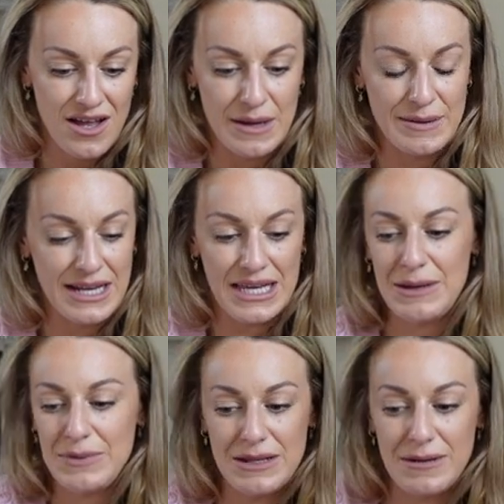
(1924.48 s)
I mean like
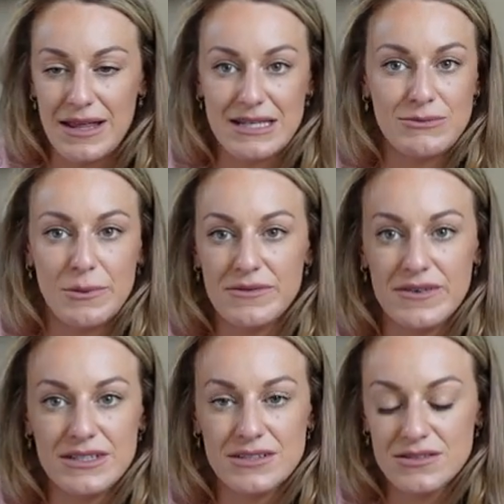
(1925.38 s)
keeping them like this, and not being
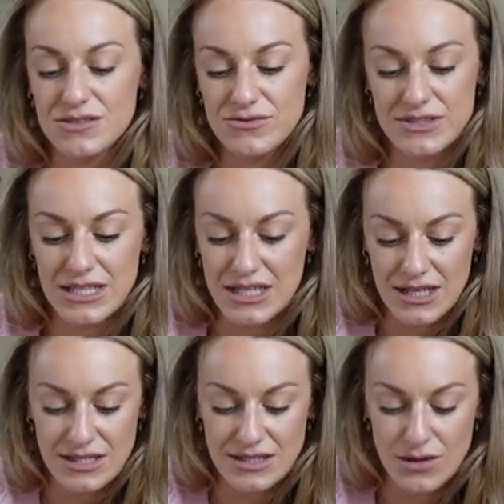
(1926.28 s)
funny, it's
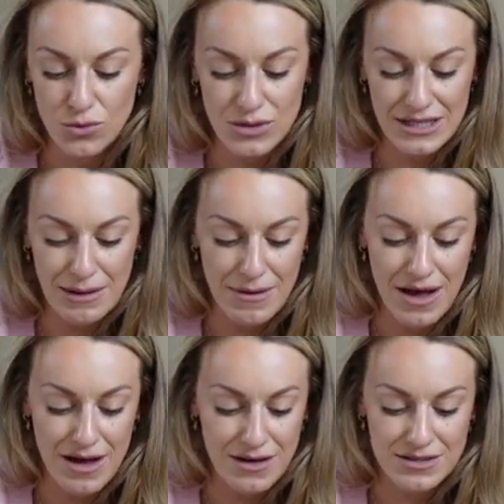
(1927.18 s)
ridiculous and they're all going to get
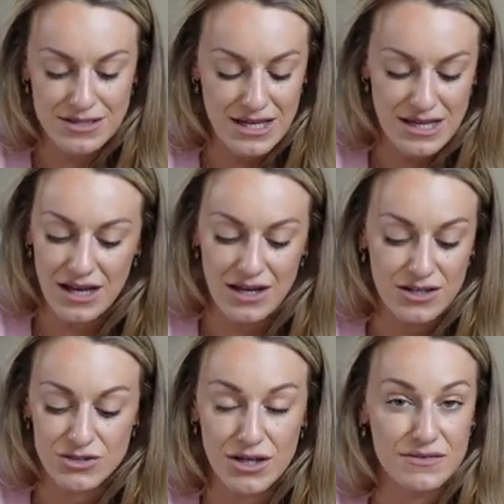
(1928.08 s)
marked and they're going to
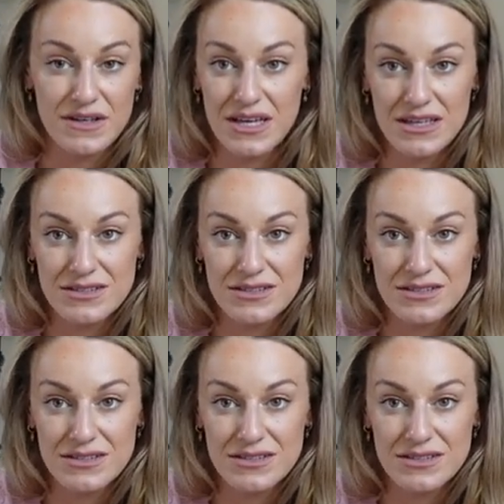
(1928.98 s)
look scruffy.